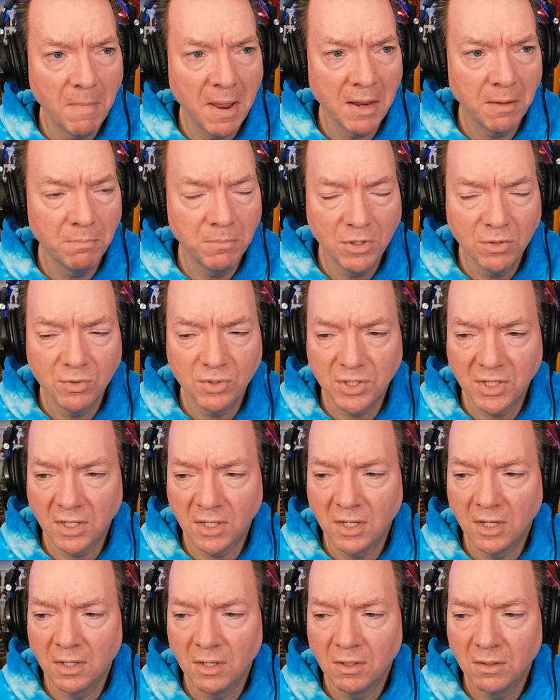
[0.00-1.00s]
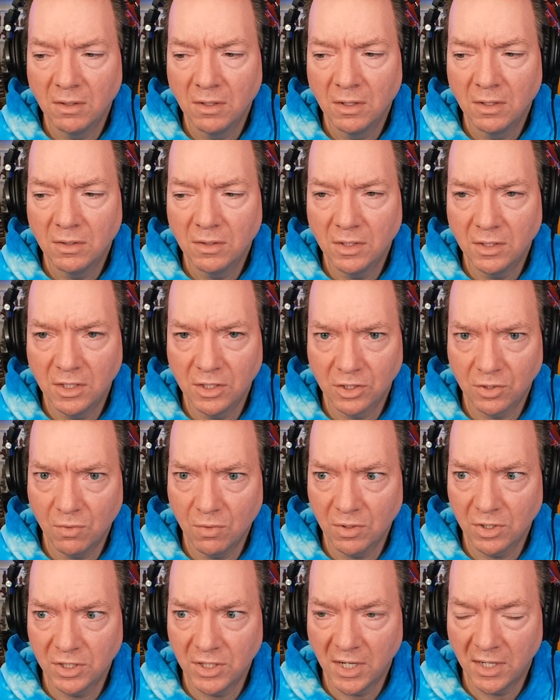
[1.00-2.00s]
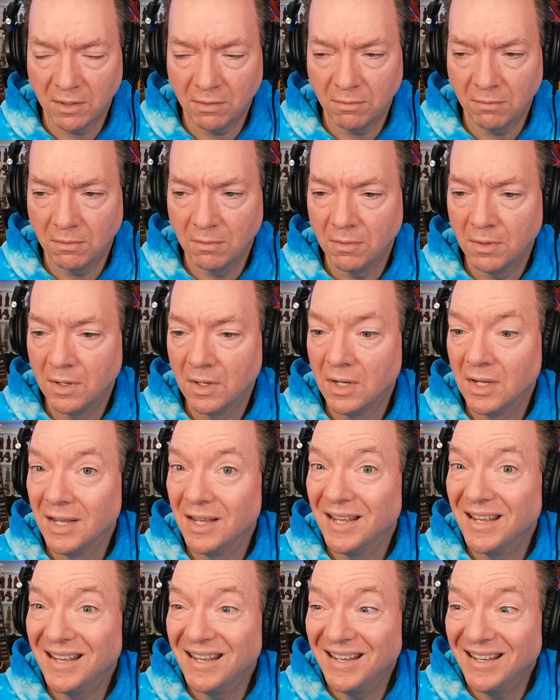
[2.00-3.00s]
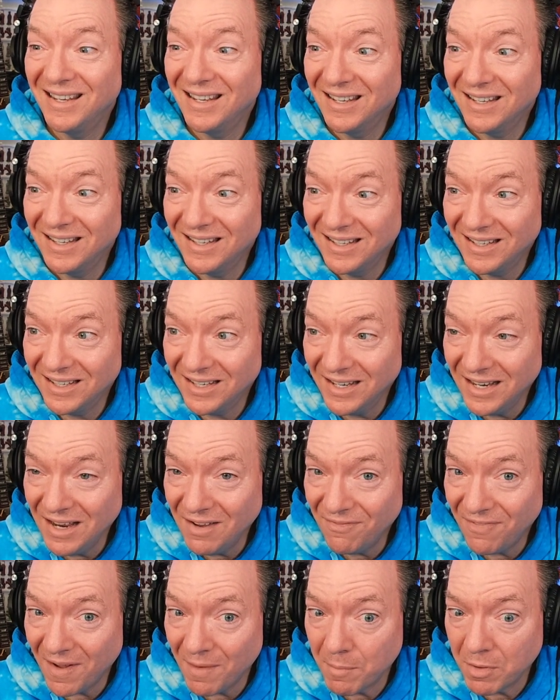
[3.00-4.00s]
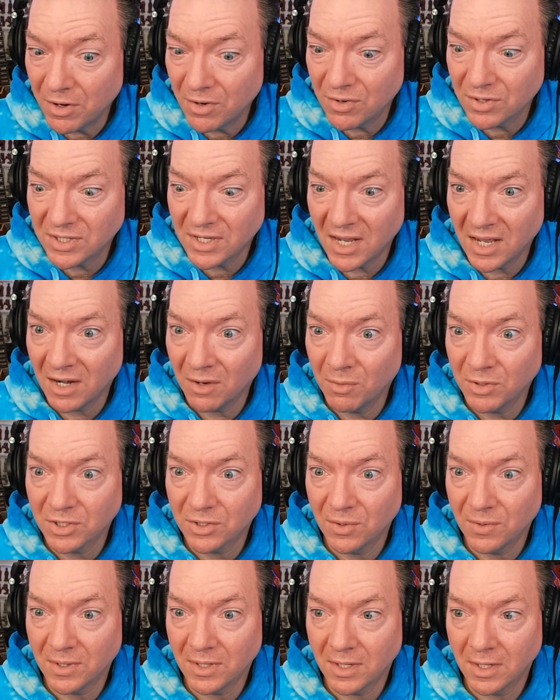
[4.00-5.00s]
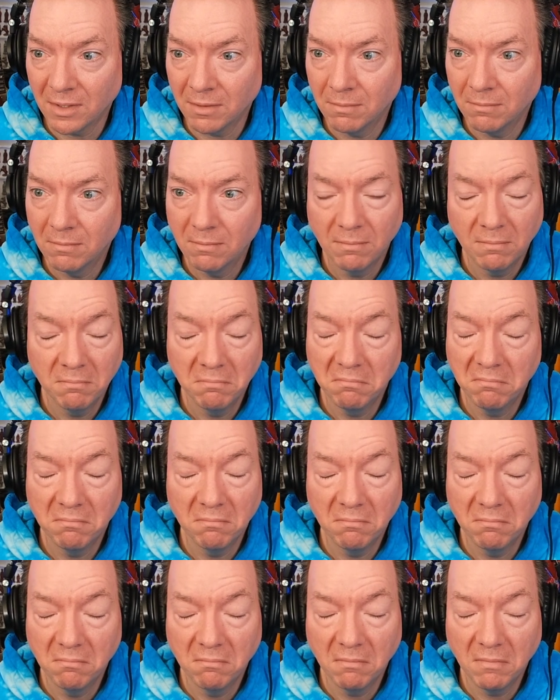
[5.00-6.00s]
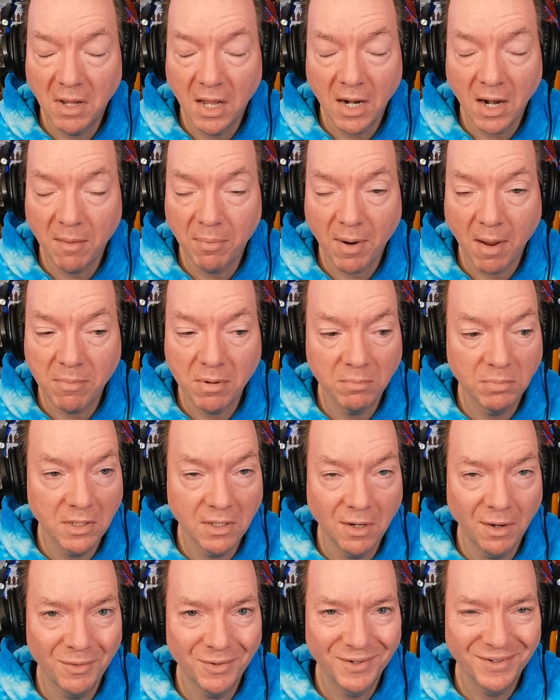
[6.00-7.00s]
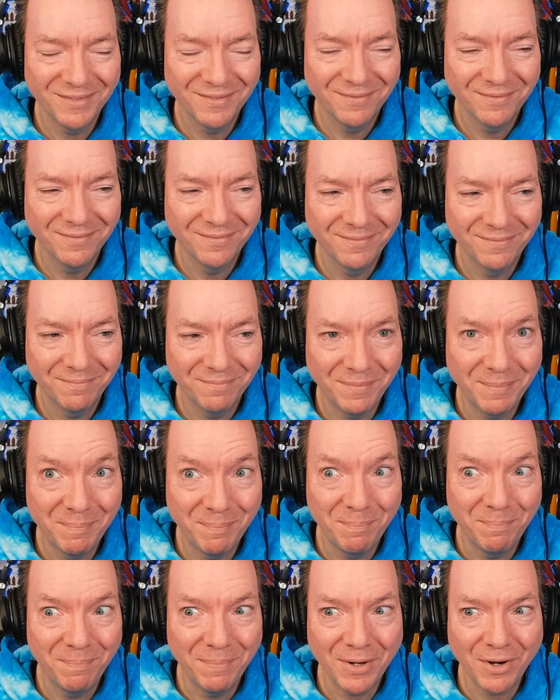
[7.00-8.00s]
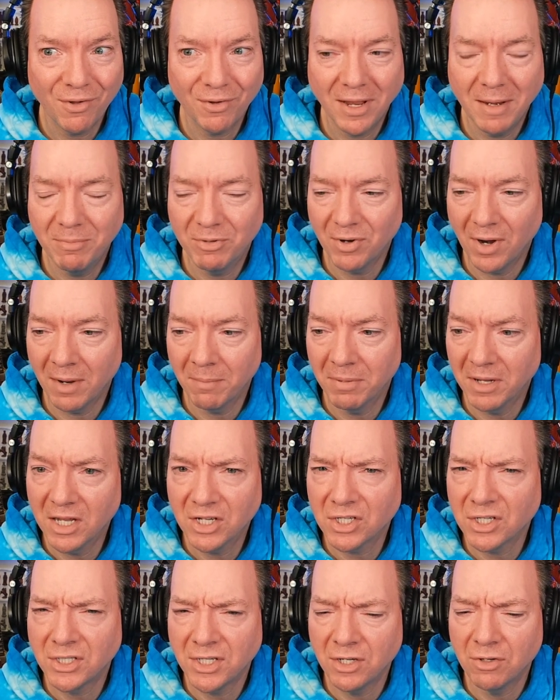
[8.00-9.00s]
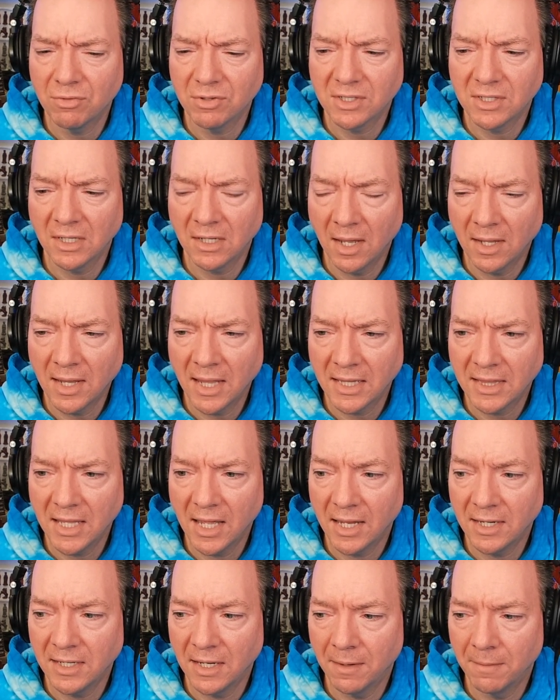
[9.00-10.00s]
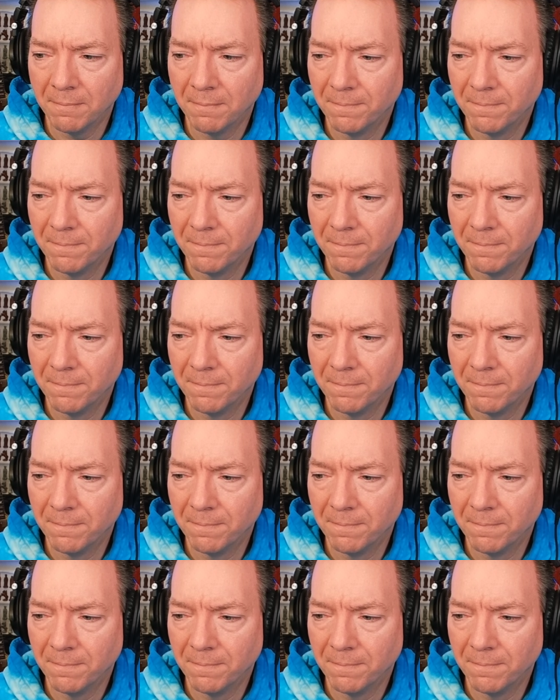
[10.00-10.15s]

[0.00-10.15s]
make music the Discord channel. If I'm understanding what's going on. And I probably don't. But I'll keep trying because it's interesting. I like the idea.